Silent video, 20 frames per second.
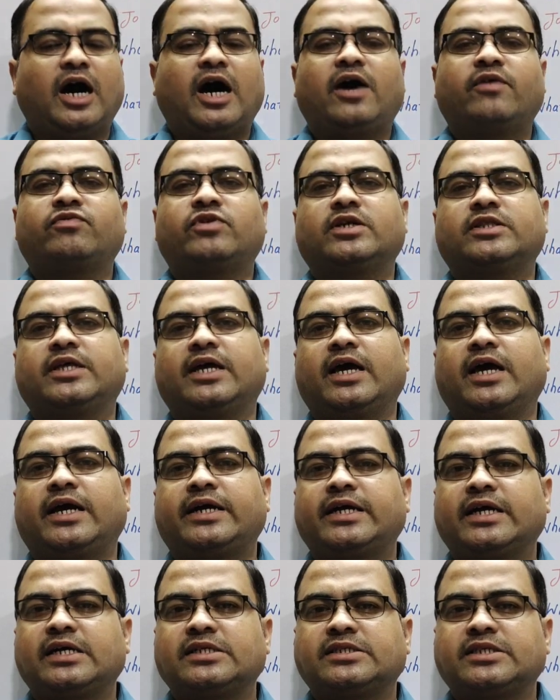After
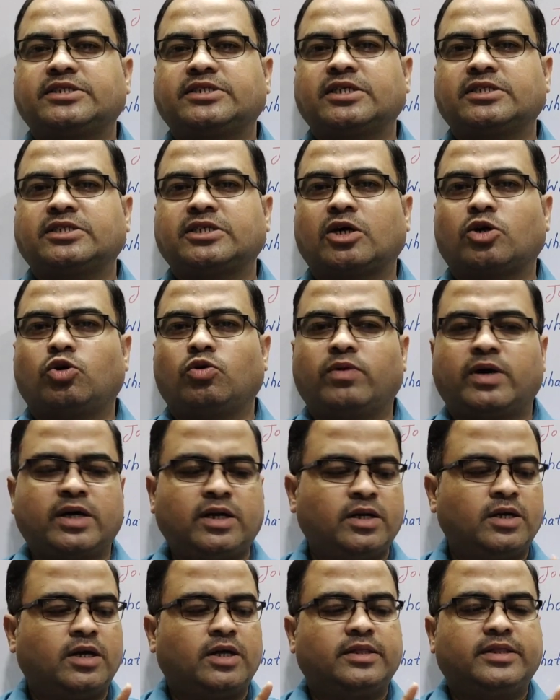theoretical sessions are
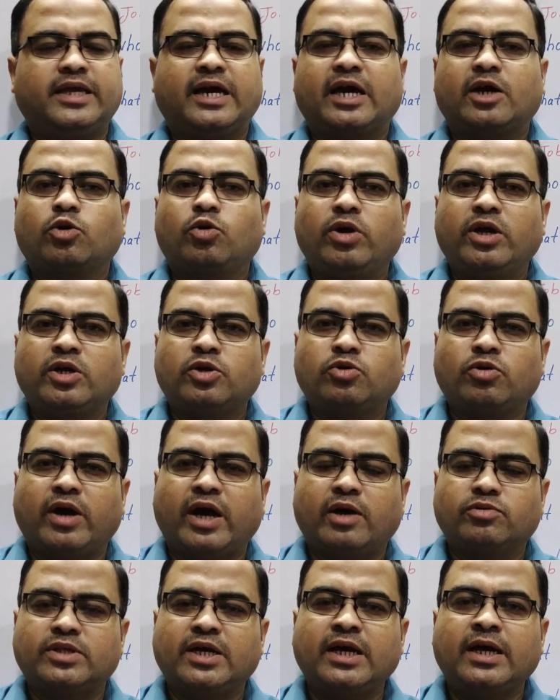over, they are going to
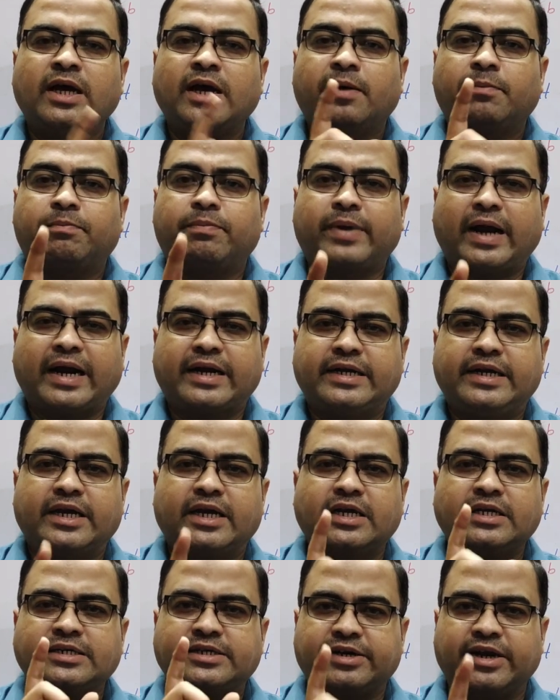have the
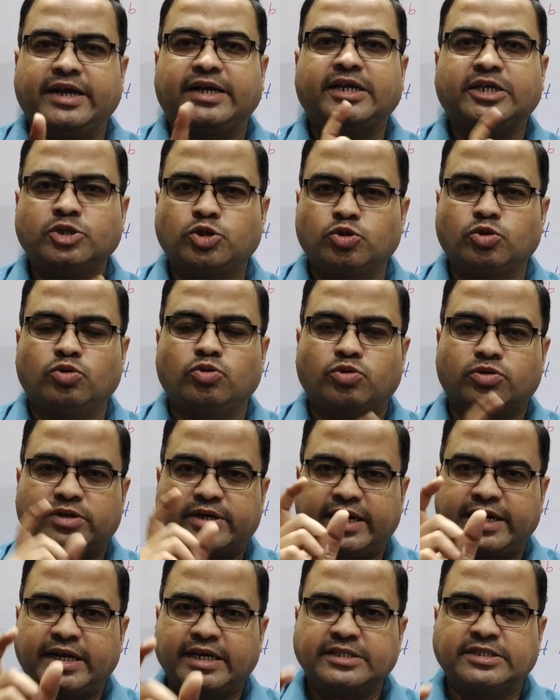practical training to
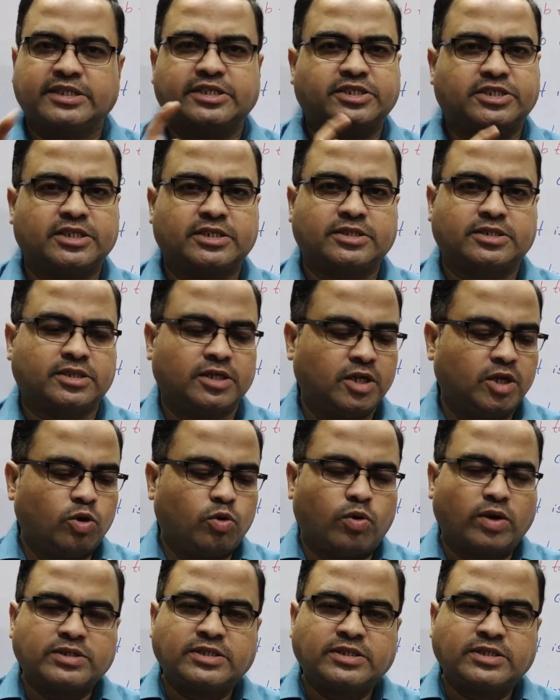you, training sessions.